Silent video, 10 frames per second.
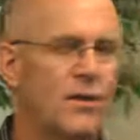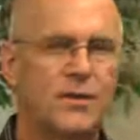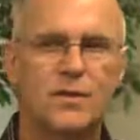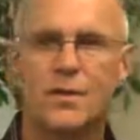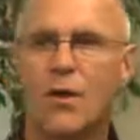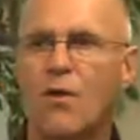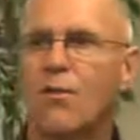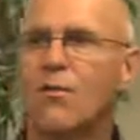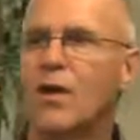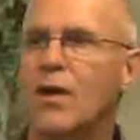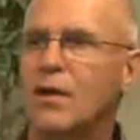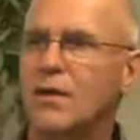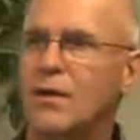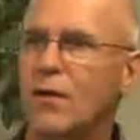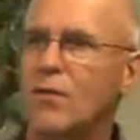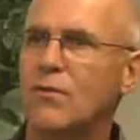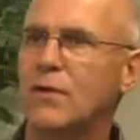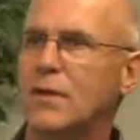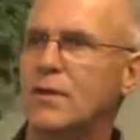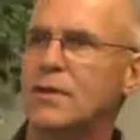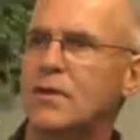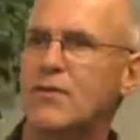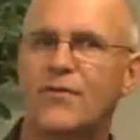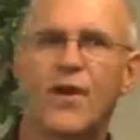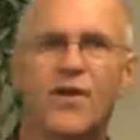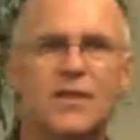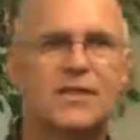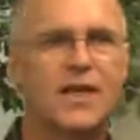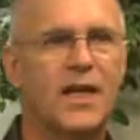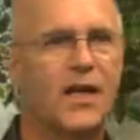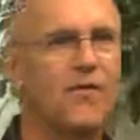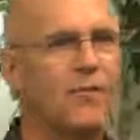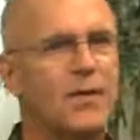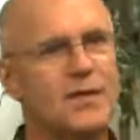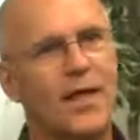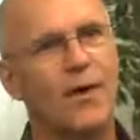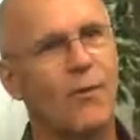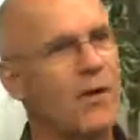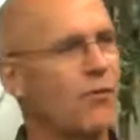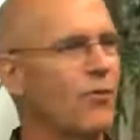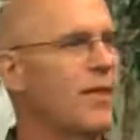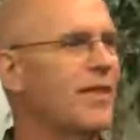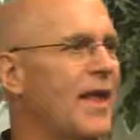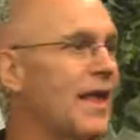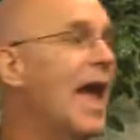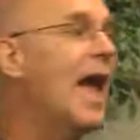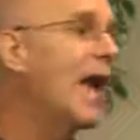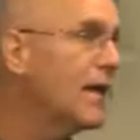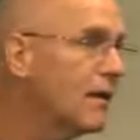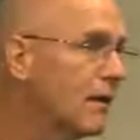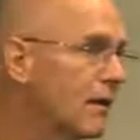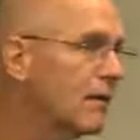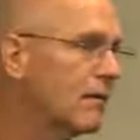And so various city governments get away with what they can,